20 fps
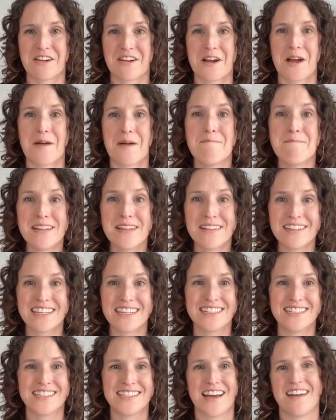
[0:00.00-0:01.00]
A
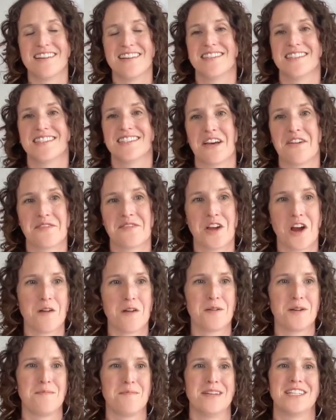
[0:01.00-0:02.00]
million tons of
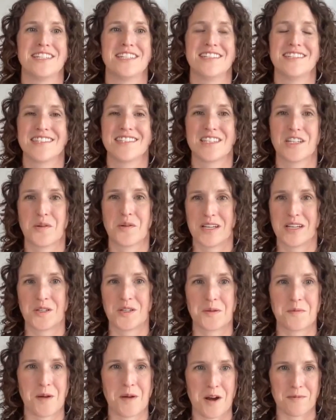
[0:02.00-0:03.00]
carbon emissions
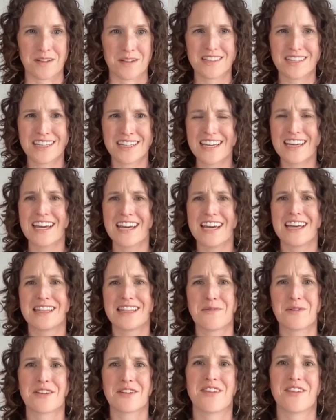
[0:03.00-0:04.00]
sequestered permanently
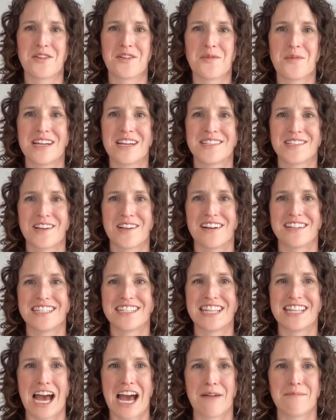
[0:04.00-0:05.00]
that would have otherwise gone to
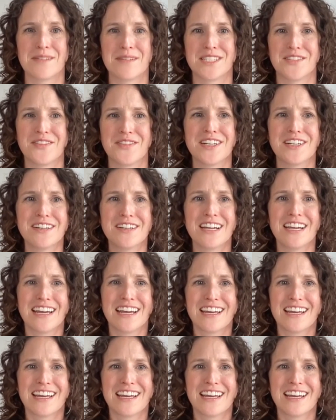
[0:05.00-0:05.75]
the atmosphere.